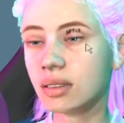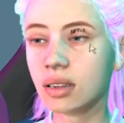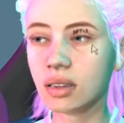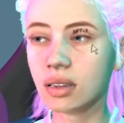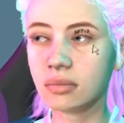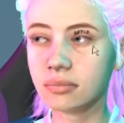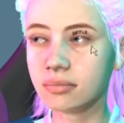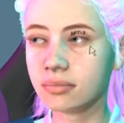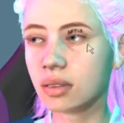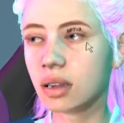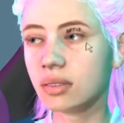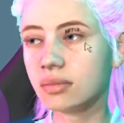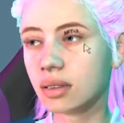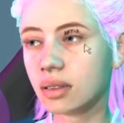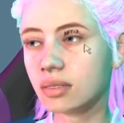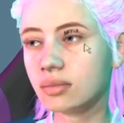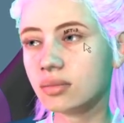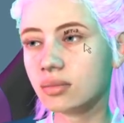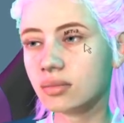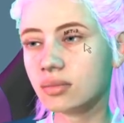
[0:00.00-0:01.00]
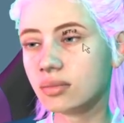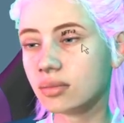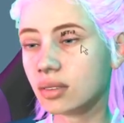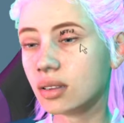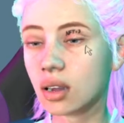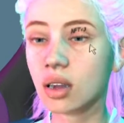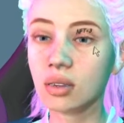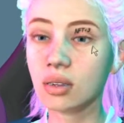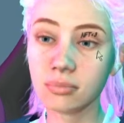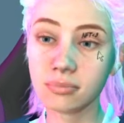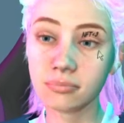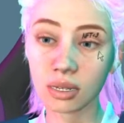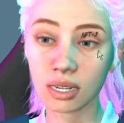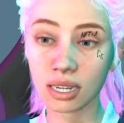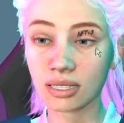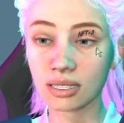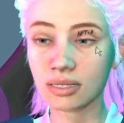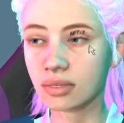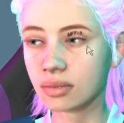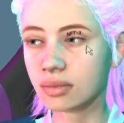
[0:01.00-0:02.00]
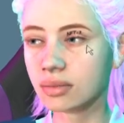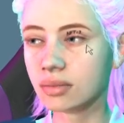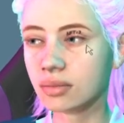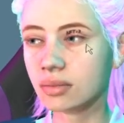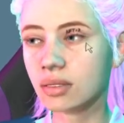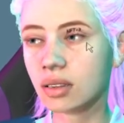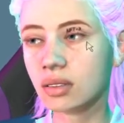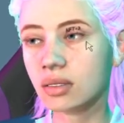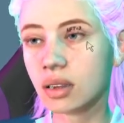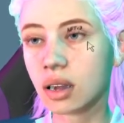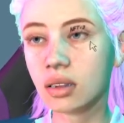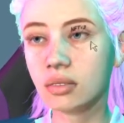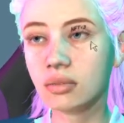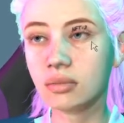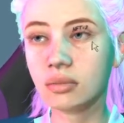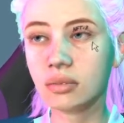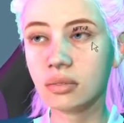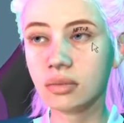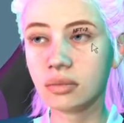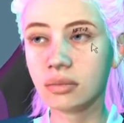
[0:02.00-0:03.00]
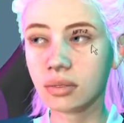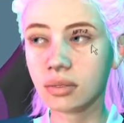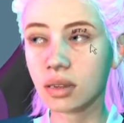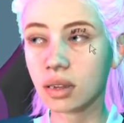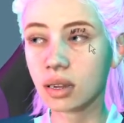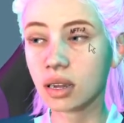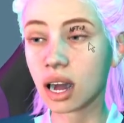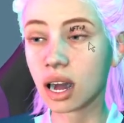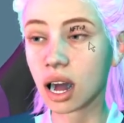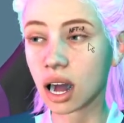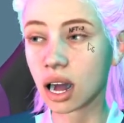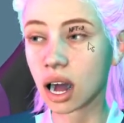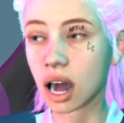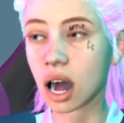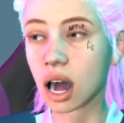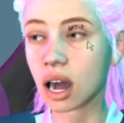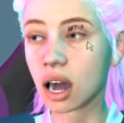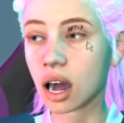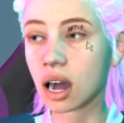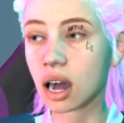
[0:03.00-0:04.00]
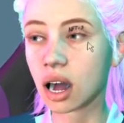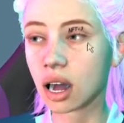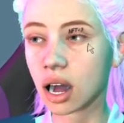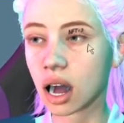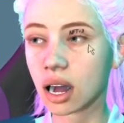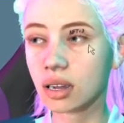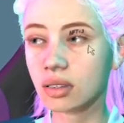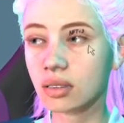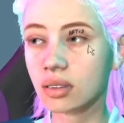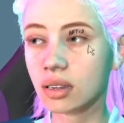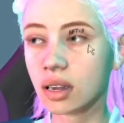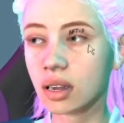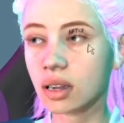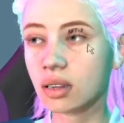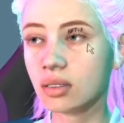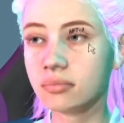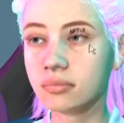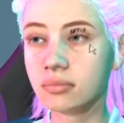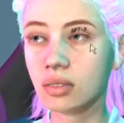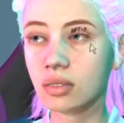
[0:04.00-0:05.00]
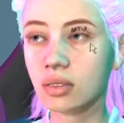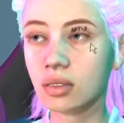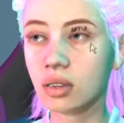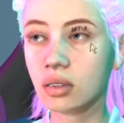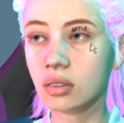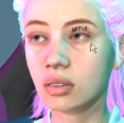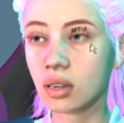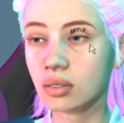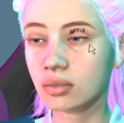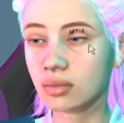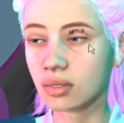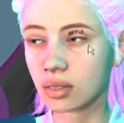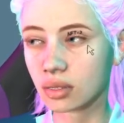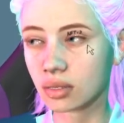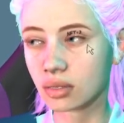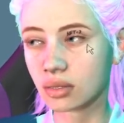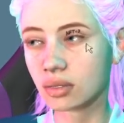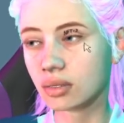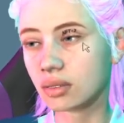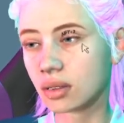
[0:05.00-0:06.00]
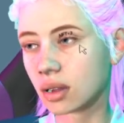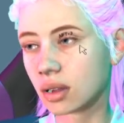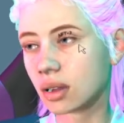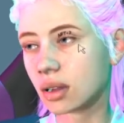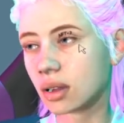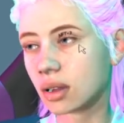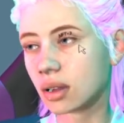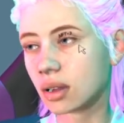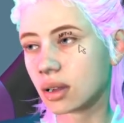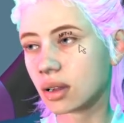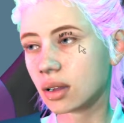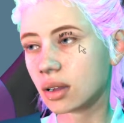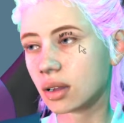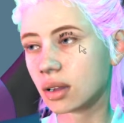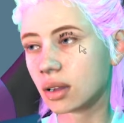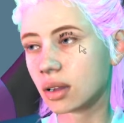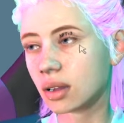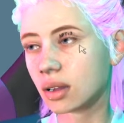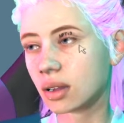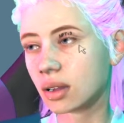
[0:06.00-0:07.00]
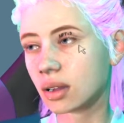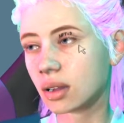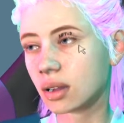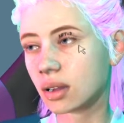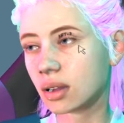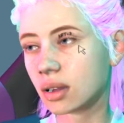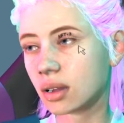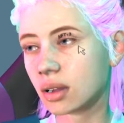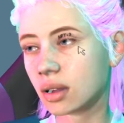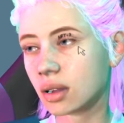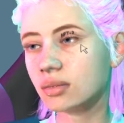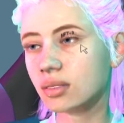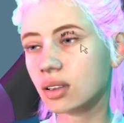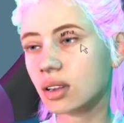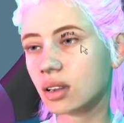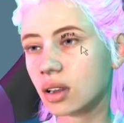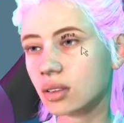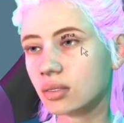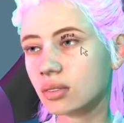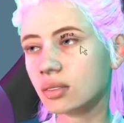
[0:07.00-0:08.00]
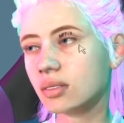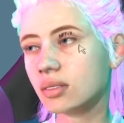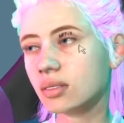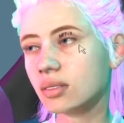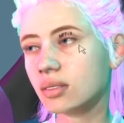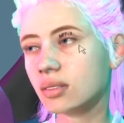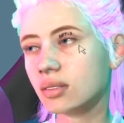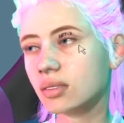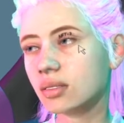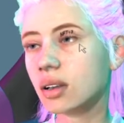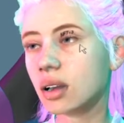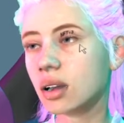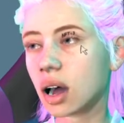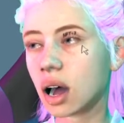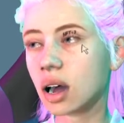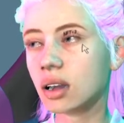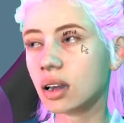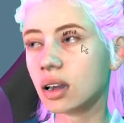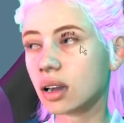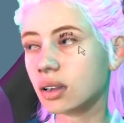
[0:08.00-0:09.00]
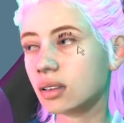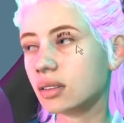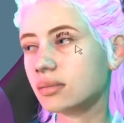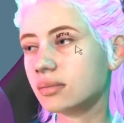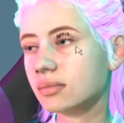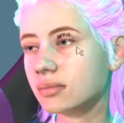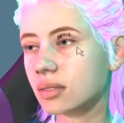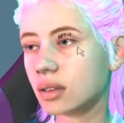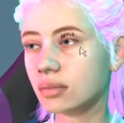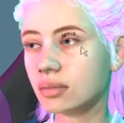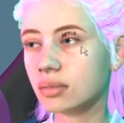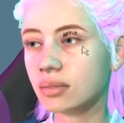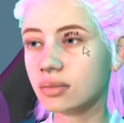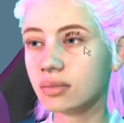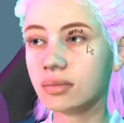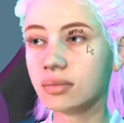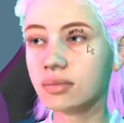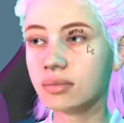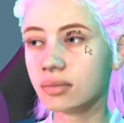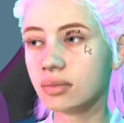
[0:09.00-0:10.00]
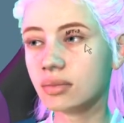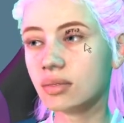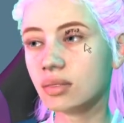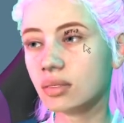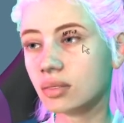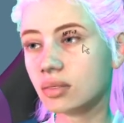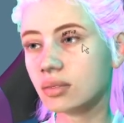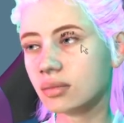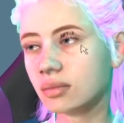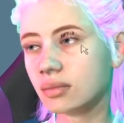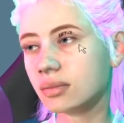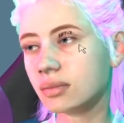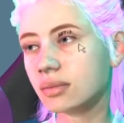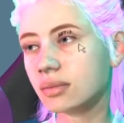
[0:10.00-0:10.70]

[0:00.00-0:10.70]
There are many tools, but in this tutorial we will be modeling the Ethereum logo. So I want to show you a very useful tool.